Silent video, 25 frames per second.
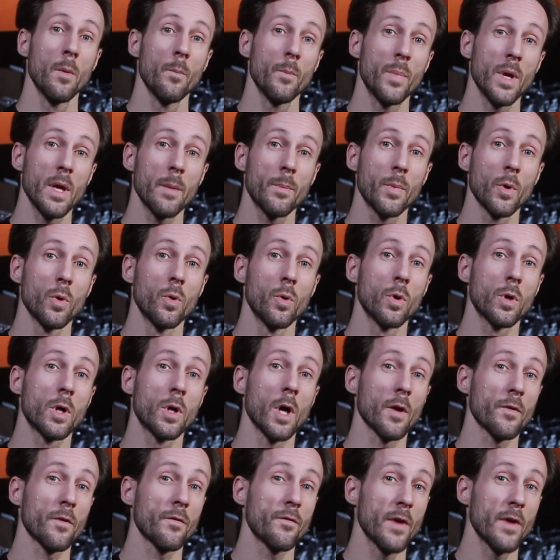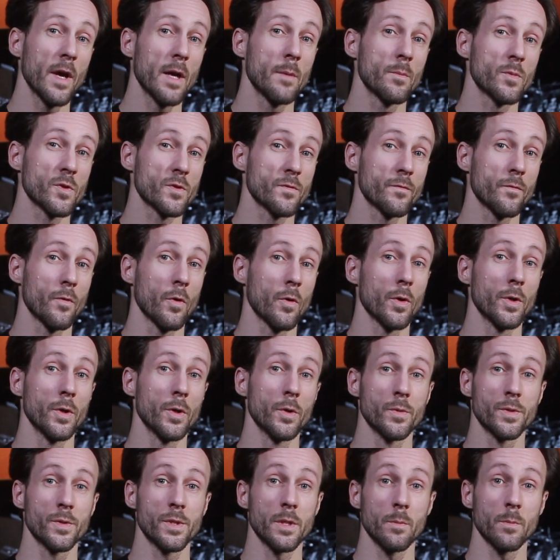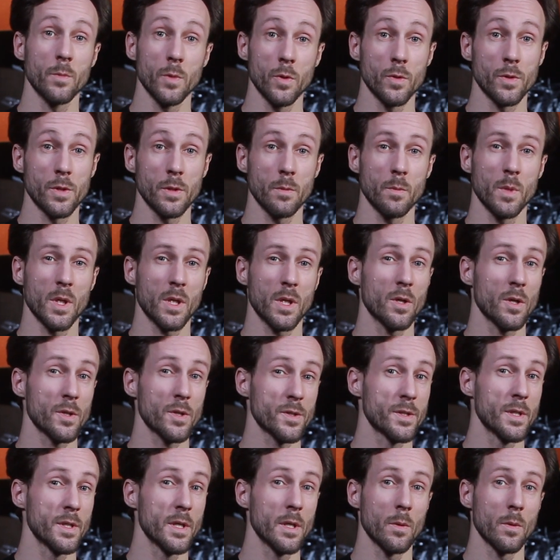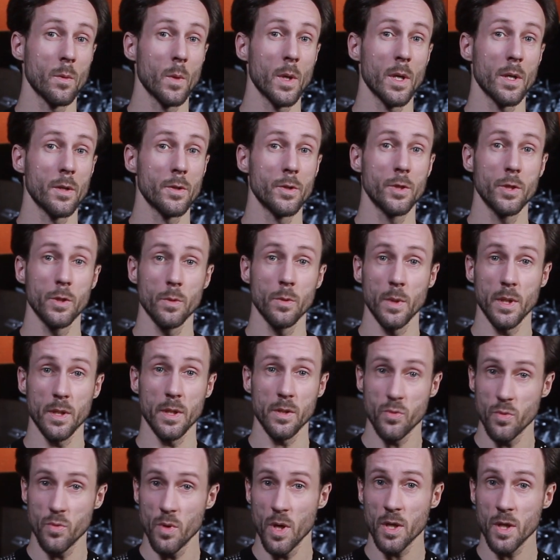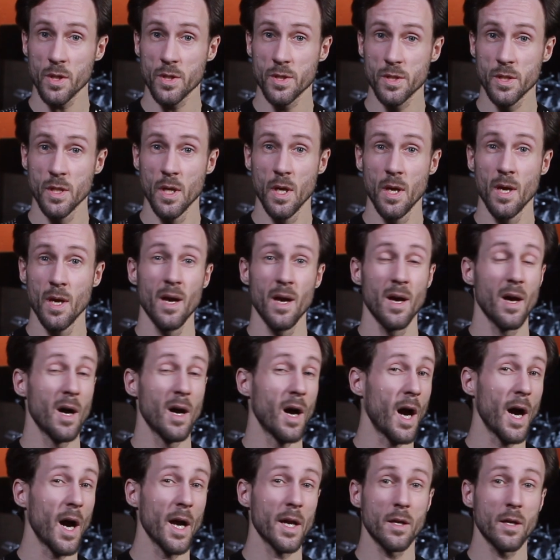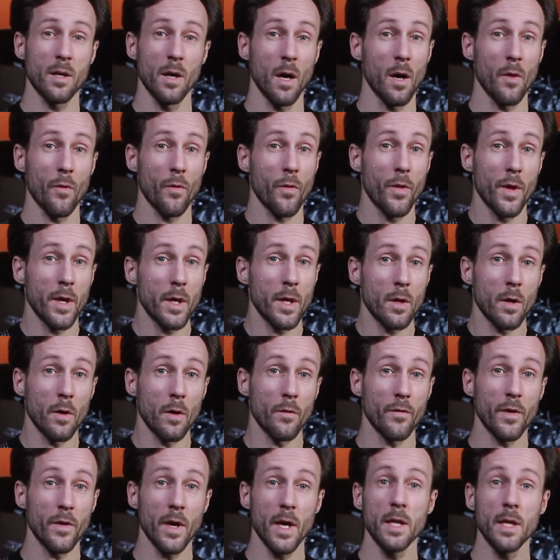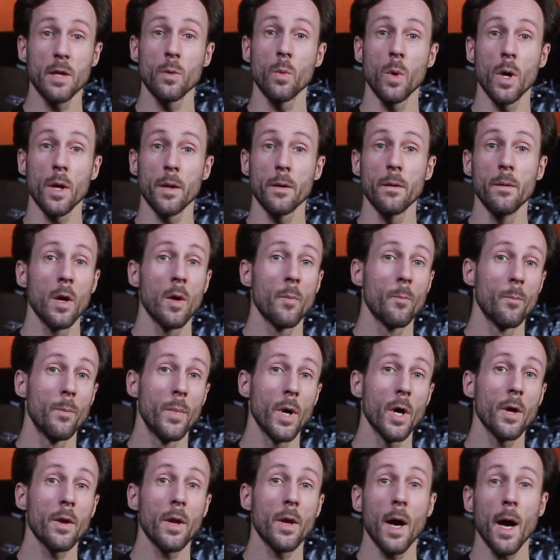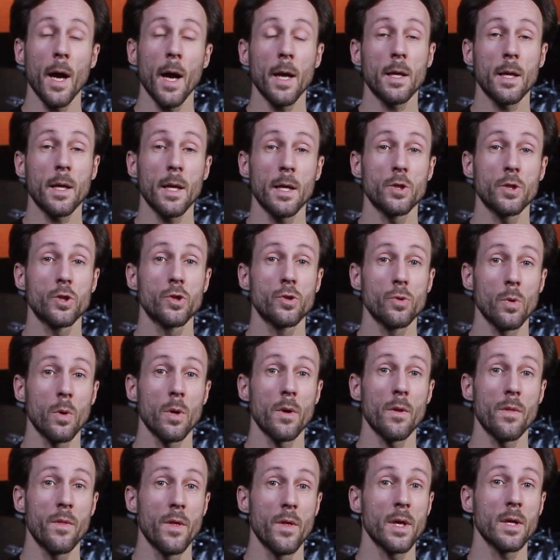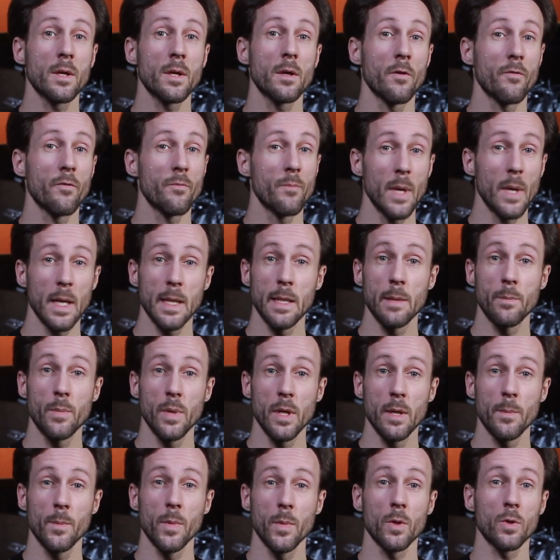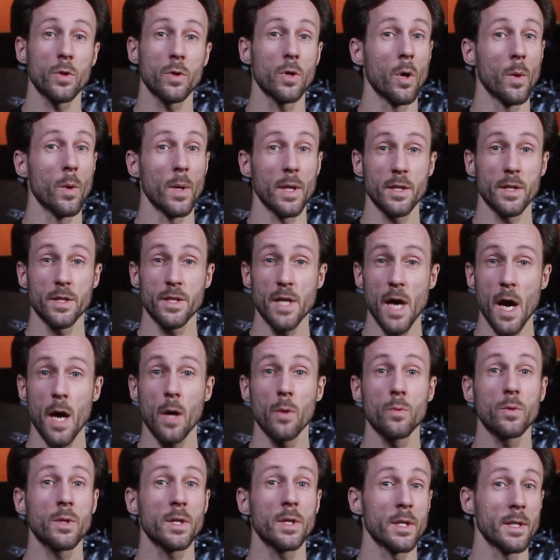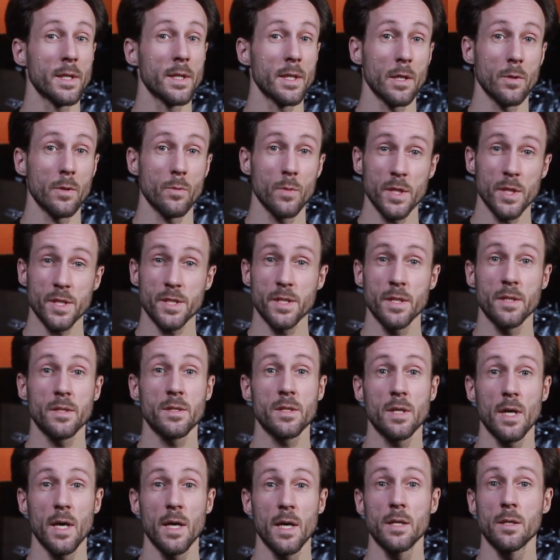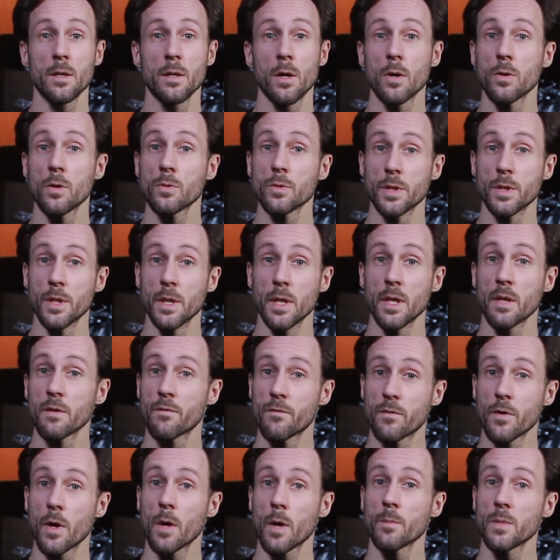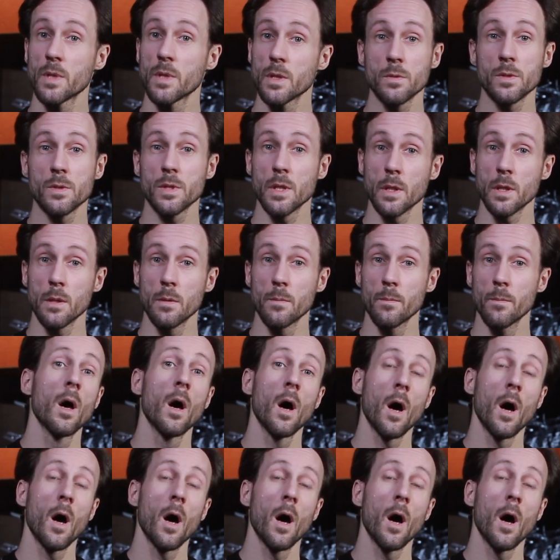People who got famous for using music because they were doing drugs, I can't think of anyone, but I can sure think of many people going down, getting arrested and ODing from using.